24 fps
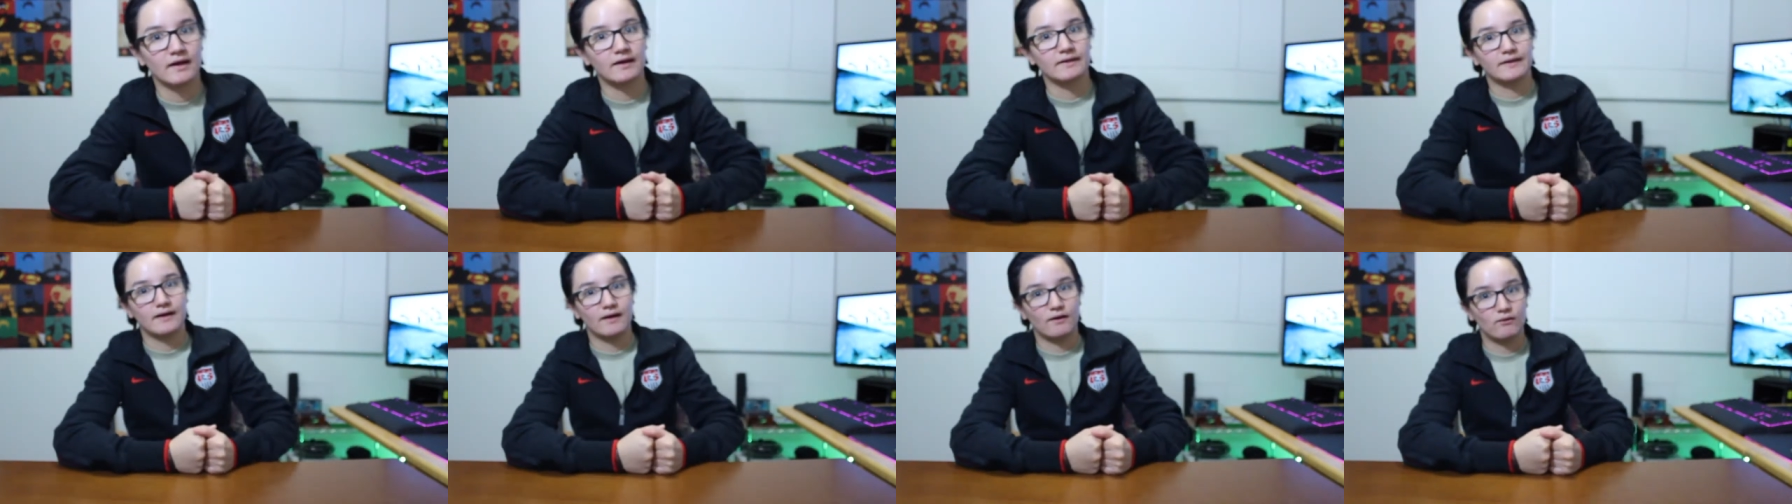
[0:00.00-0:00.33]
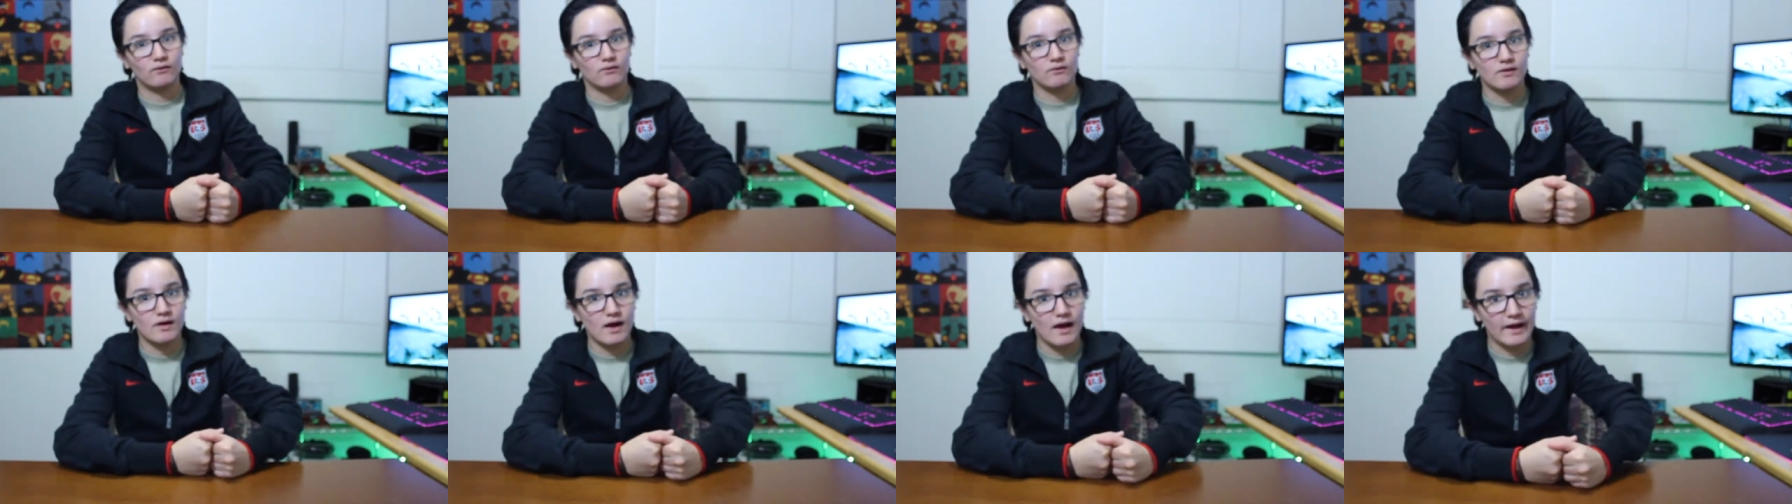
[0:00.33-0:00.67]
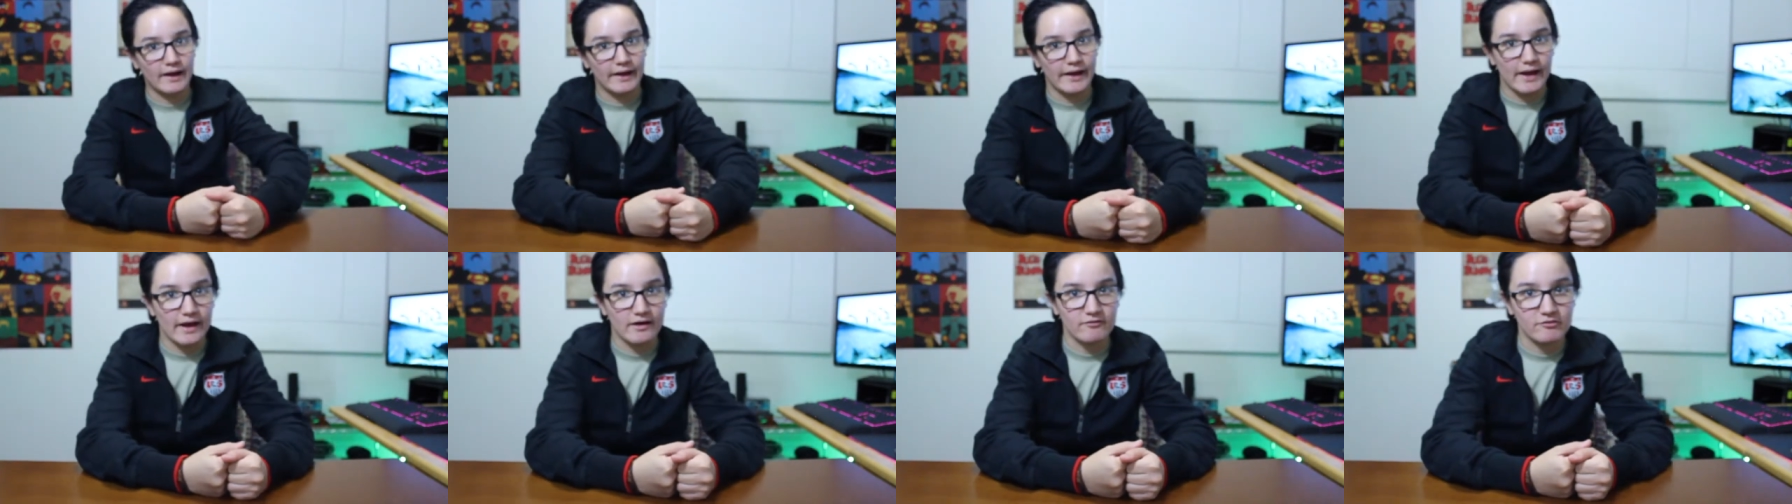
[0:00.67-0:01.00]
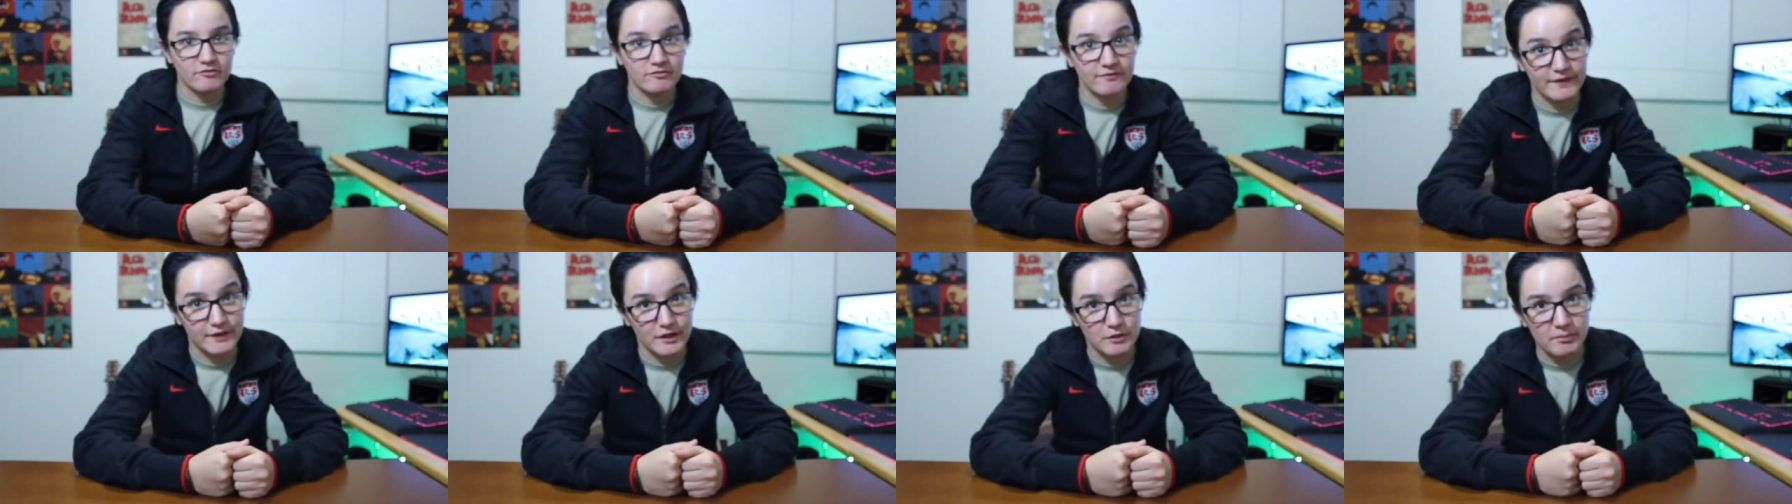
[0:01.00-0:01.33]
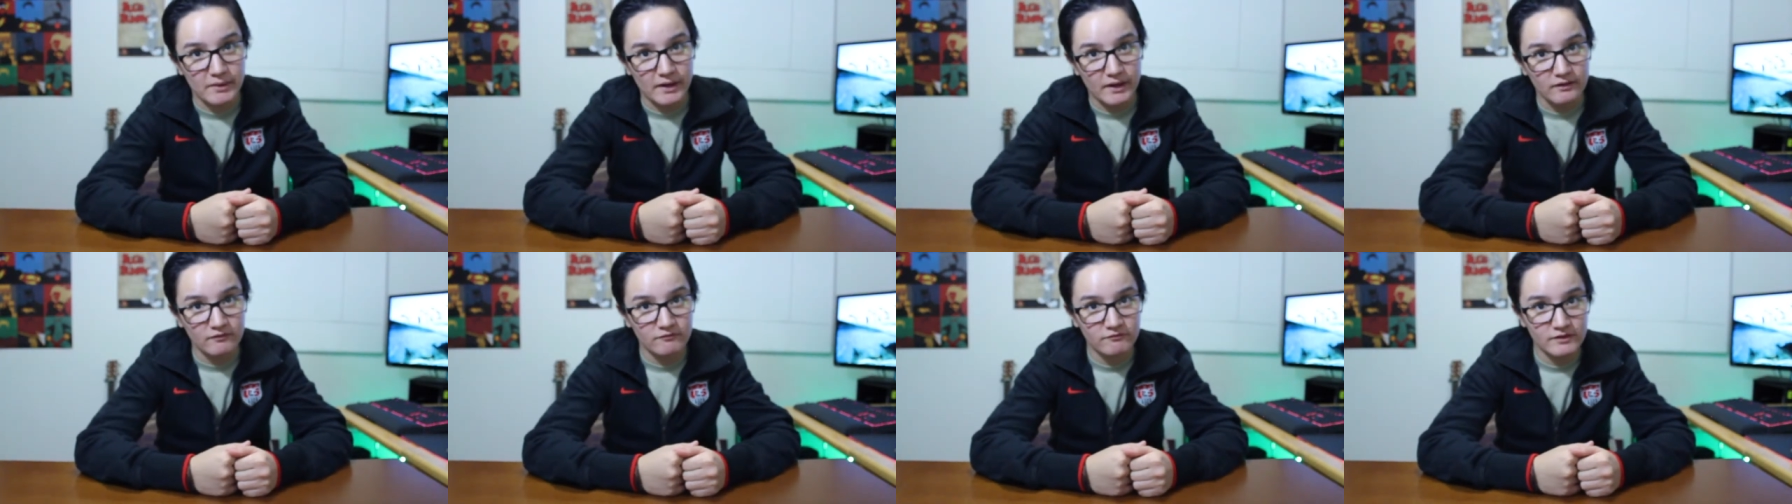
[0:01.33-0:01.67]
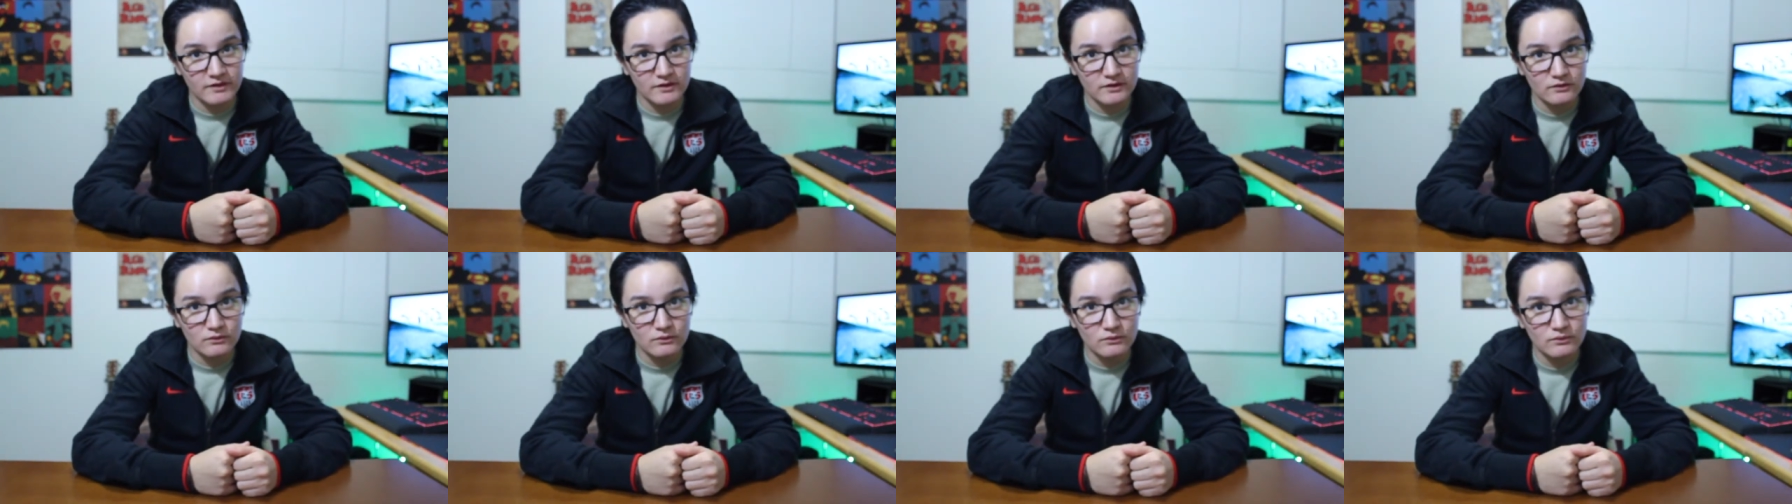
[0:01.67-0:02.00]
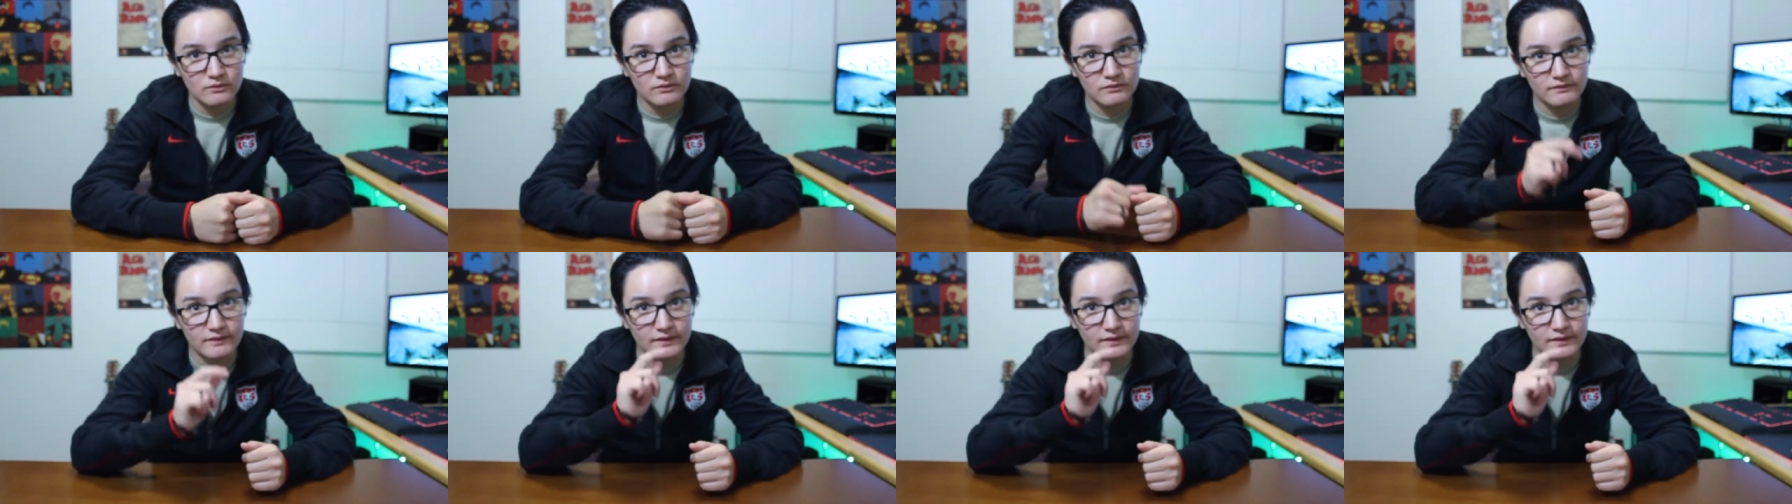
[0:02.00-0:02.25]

Now, I have a fanny pack video